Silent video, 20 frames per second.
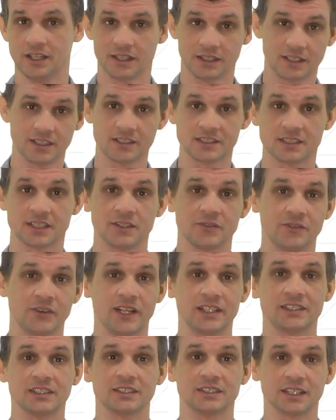This
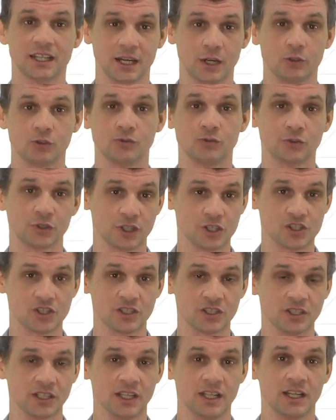flattened out
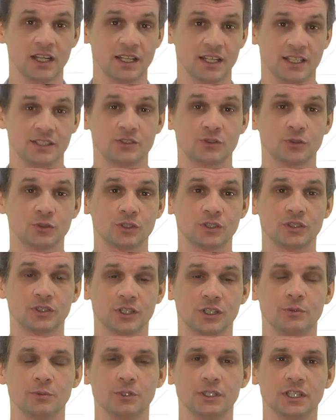version lets you
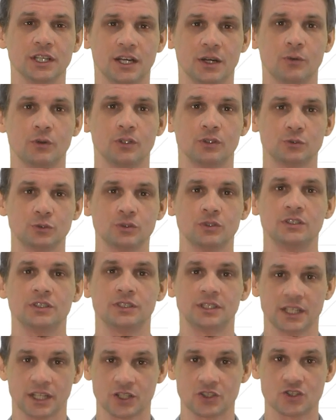determine how a
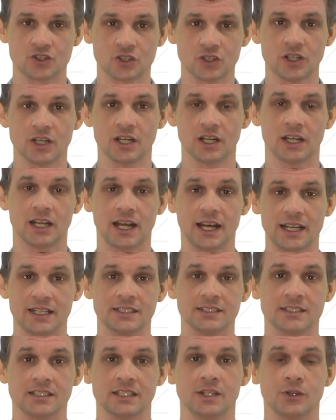2D texture
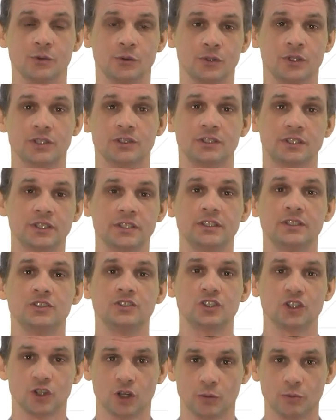aligns with the 3D
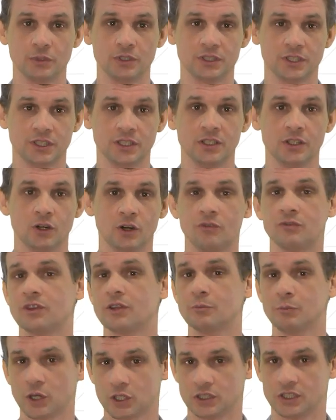geometry of the
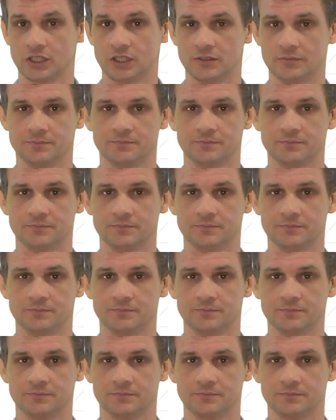model.